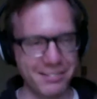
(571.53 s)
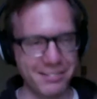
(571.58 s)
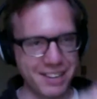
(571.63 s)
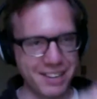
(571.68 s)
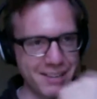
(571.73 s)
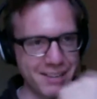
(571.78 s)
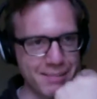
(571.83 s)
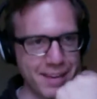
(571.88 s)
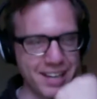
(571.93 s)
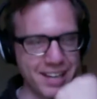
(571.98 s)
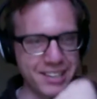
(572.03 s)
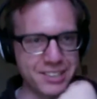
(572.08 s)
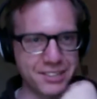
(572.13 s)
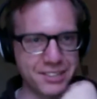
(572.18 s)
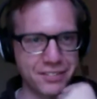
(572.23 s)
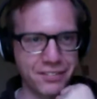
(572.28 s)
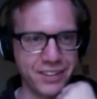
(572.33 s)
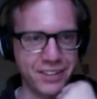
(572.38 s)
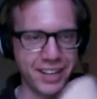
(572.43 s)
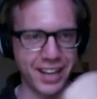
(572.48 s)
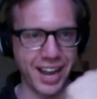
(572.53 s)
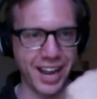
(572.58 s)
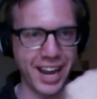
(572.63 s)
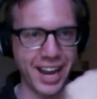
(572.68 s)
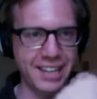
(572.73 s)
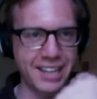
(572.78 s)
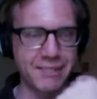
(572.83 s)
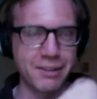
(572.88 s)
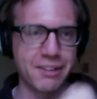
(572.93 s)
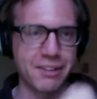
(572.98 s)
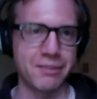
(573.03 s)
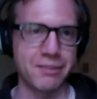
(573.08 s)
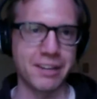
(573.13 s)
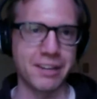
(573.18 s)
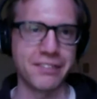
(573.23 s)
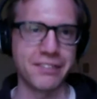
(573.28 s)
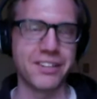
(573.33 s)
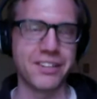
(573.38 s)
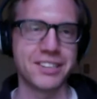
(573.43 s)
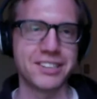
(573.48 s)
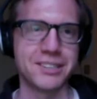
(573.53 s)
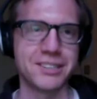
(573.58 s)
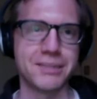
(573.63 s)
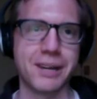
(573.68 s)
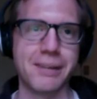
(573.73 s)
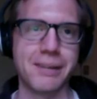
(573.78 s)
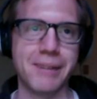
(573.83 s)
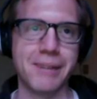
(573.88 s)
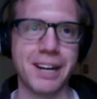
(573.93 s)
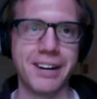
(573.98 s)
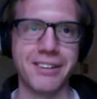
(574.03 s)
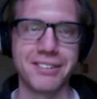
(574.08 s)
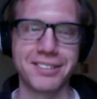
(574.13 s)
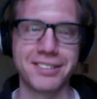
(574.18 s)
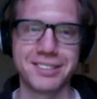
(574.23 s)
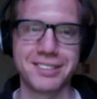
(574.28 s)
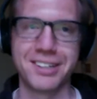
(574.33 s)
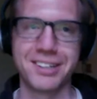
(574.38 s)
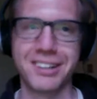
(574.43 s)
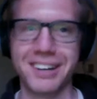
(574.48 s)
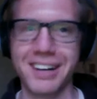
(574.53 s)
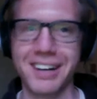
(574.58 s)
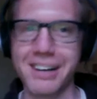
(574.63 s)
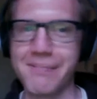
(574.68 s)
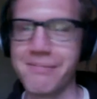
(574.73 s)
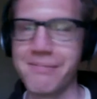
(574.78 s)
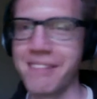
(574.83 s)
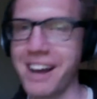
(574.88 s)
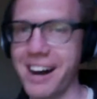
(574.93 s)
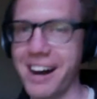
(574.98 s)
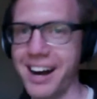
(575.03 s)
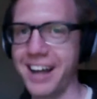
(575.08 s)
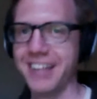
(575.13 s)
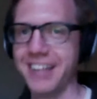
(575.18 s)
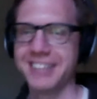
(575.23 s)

not managed to fit any of my fist in my mouth, so I'm not.